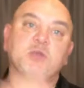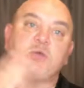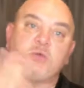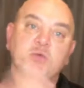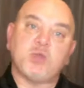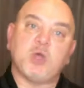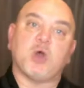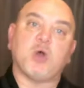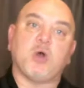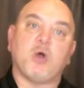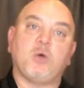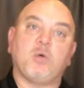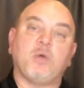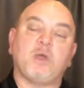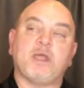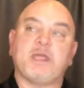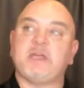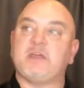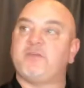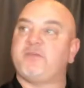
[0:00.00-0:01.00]
you
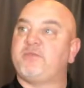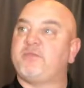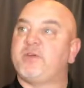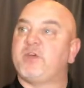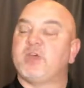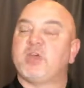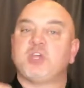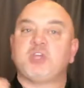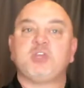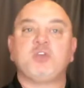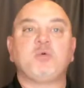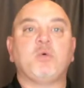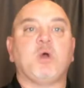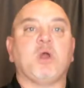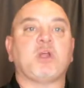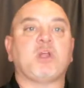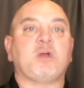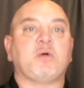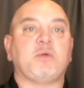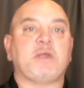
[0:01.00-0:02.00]
know if you
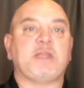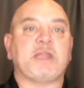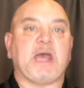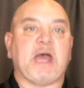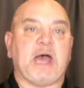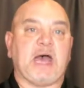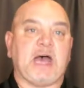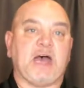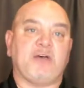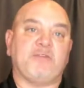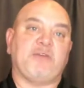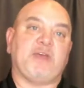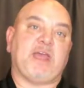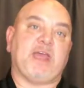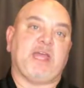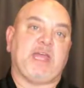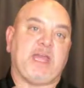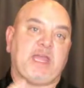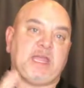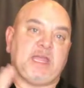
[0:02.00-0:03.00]
are going to have
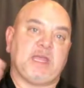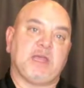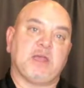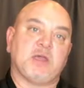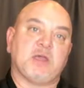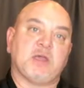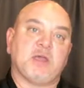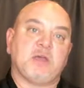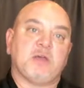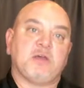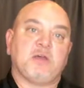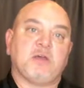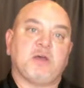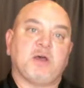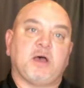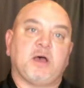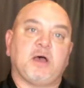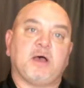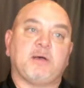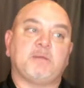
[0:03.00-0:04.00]
a
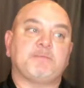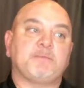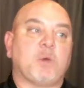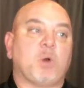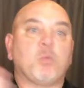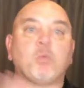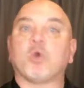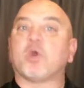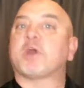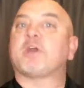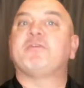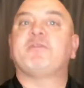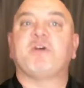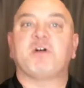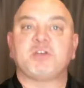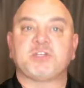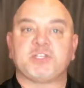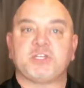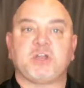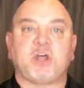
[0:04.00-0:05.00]
work
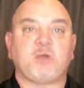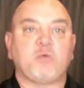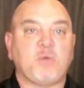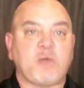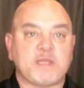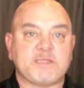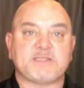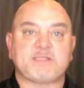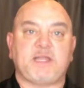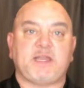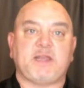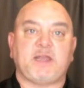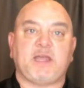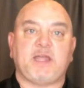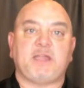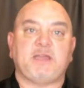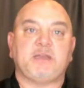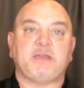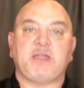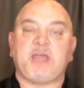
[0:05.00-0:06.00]
function on Wednesday
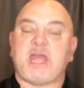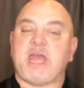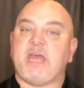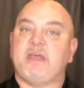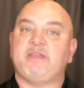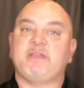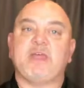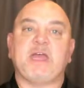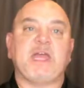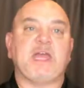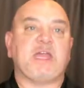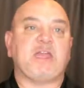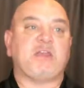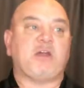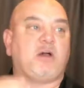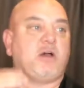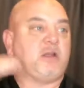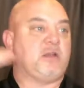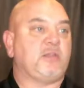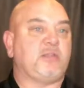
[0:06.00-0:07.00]
night, and then
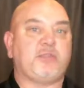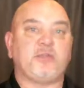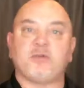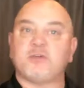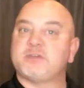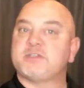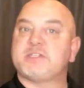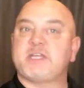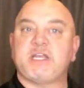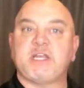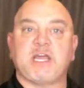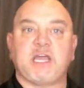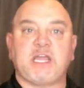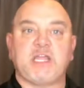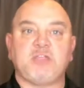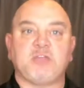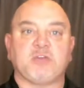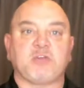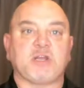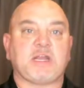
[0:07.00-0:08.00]
on Thursday
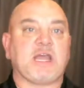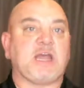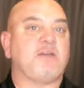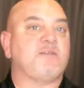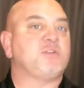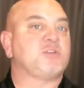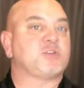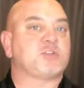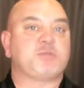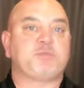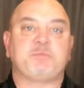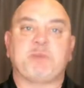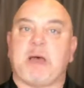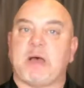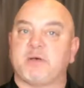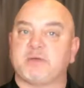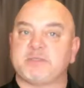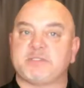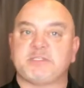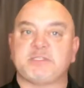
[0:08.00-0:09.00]
night you're going to have your
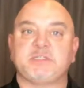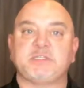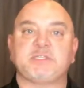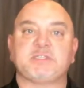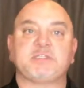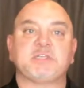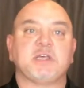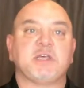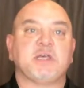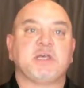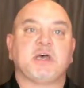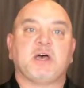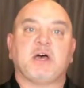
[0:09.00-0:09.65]
spouse's